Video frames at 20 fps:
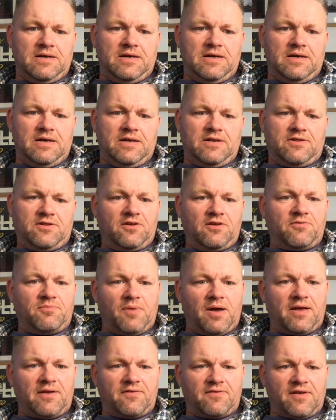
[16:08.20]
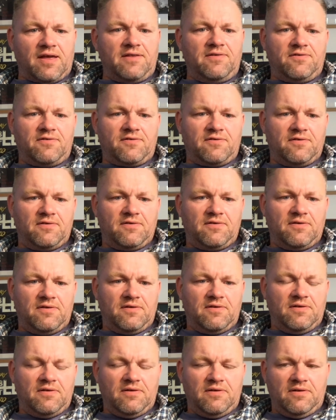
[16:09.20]
It does make sense
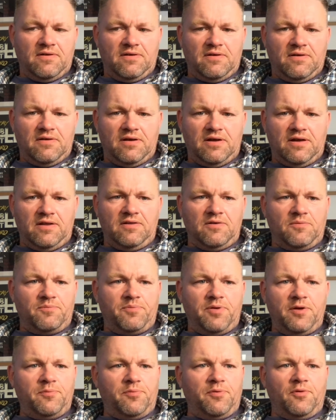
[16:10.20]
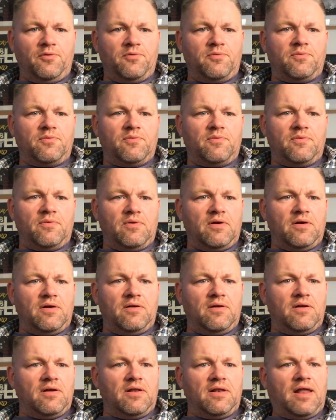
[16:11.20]
in that people
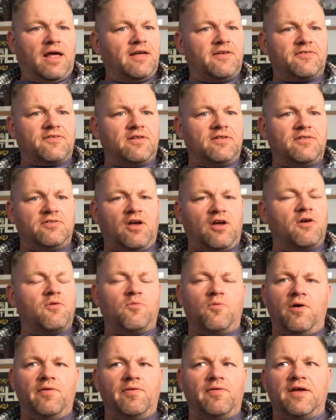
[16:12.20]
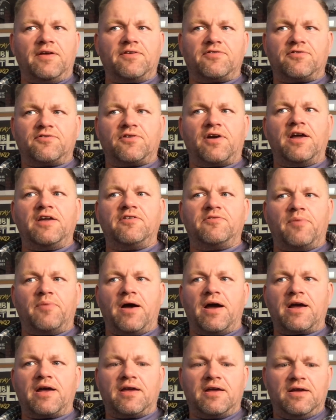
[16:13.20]
are lazy and don't want their strays
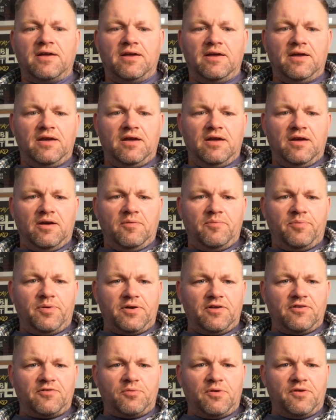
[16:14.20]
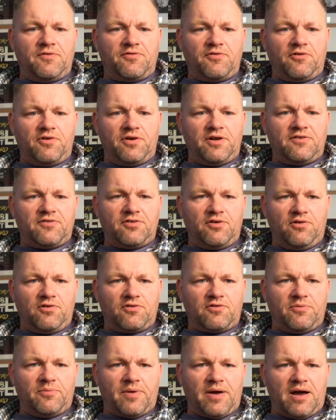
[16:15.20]
back. But as we've already
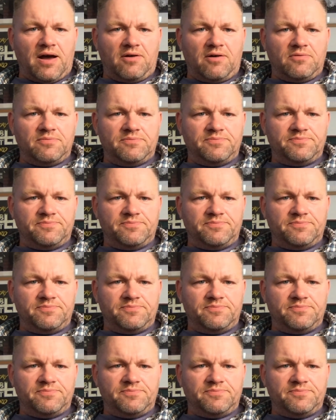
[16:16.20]
talked about,